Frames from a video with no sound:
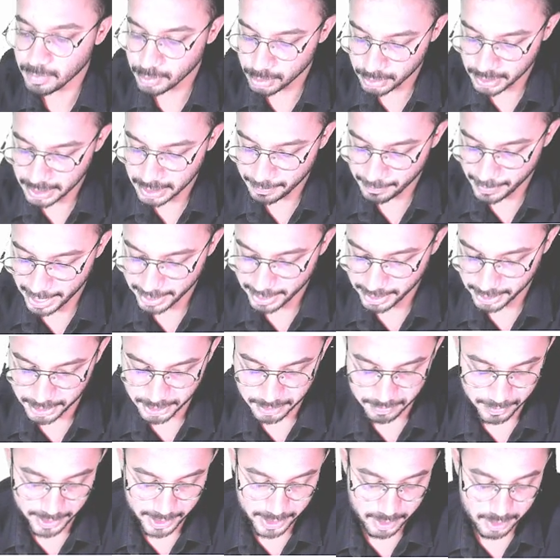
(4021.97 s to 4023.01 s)
to the
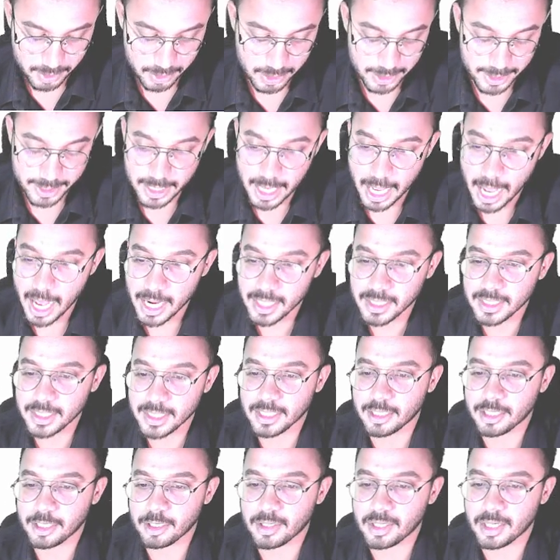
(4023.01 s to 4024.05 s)
management in
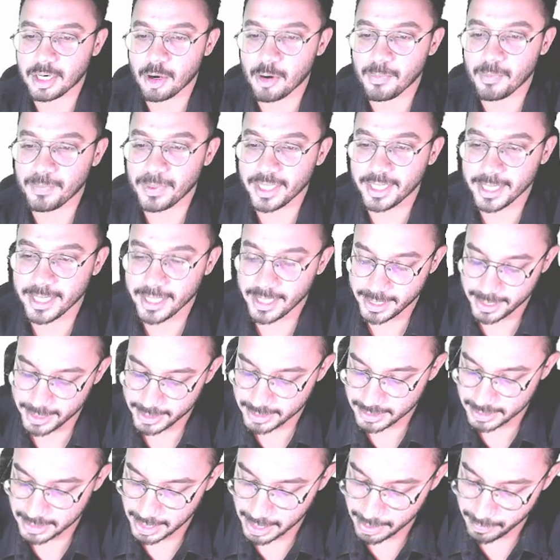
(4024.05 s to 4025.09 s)
uncomplicated
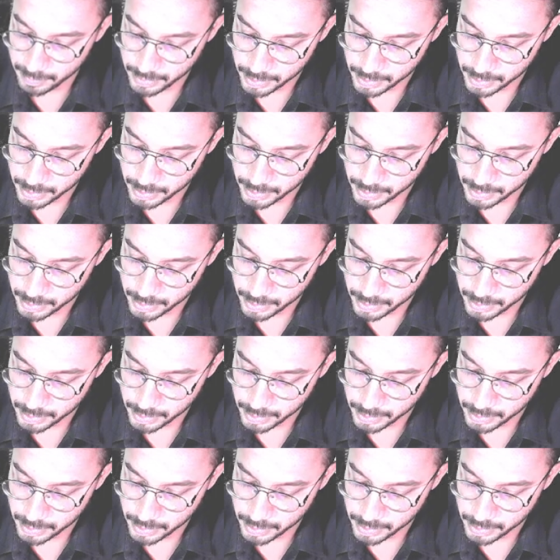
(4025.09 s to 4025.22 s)
SAM,